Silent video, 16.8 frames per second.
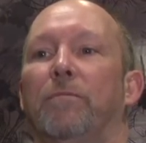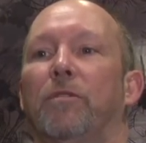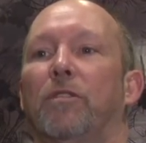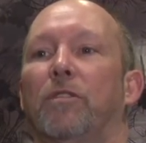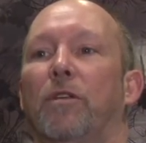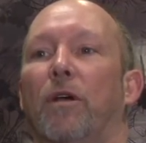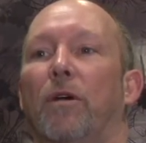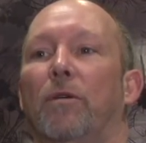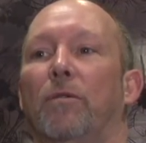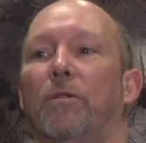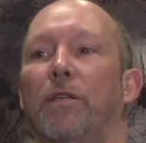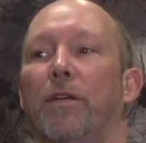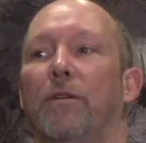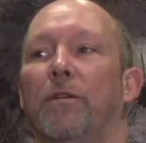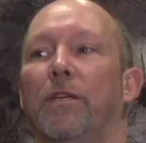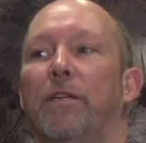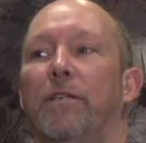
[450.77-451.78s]
So
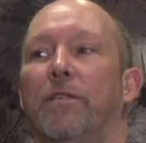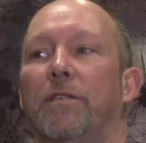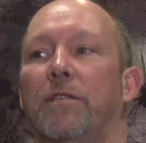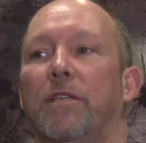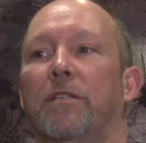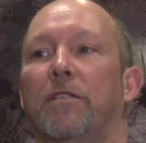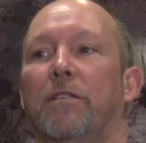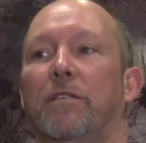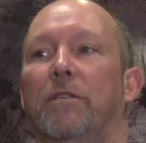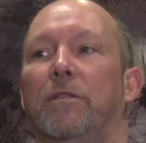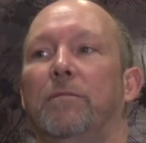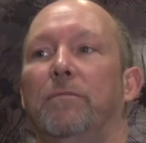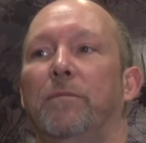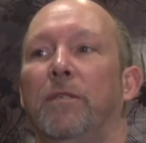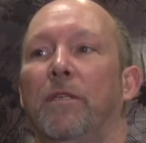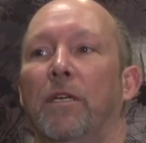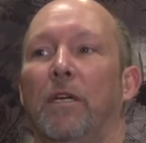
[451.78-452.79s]
there is
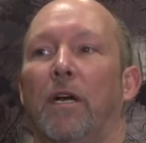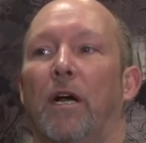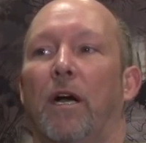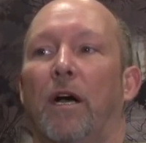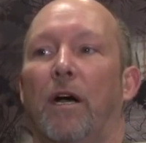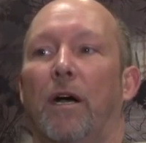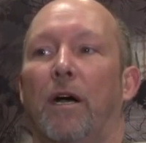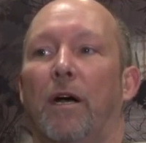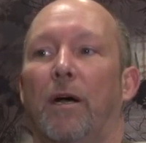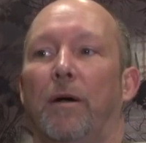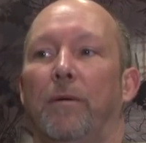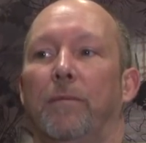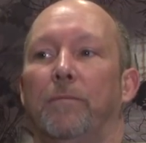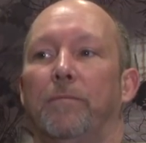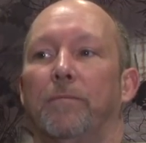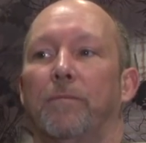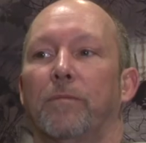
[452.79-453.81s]
system
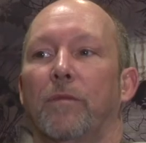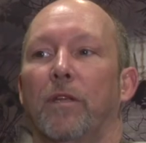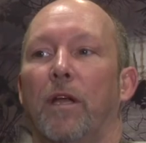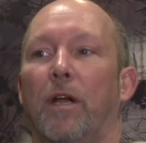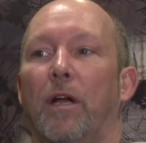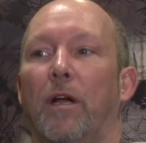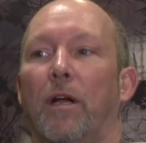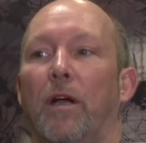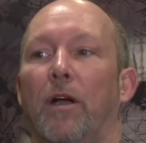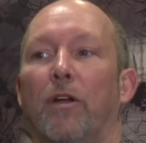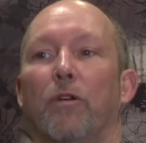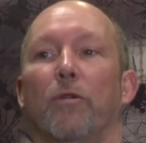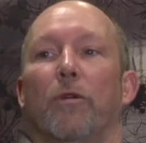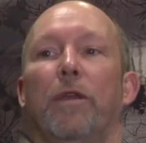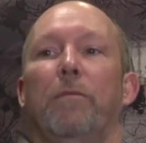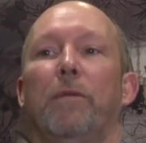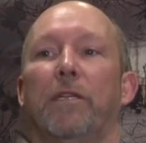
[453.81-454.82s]
um, uh,
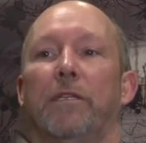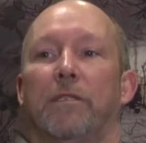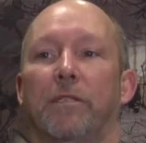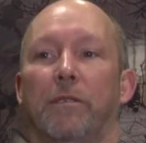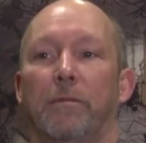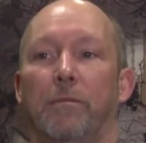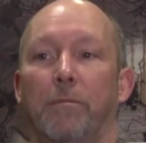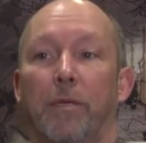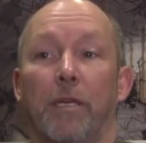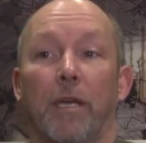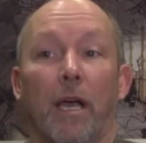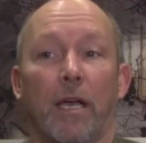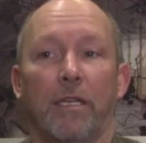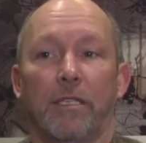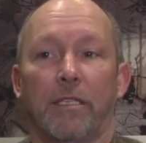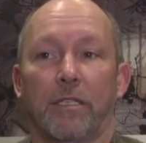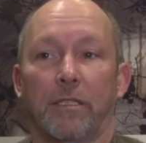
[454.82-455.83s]
agreement
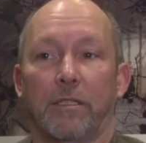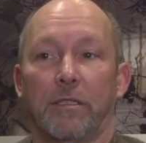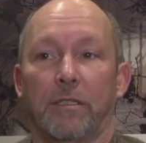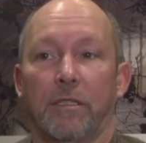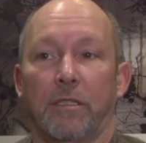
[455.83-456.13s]
behind it.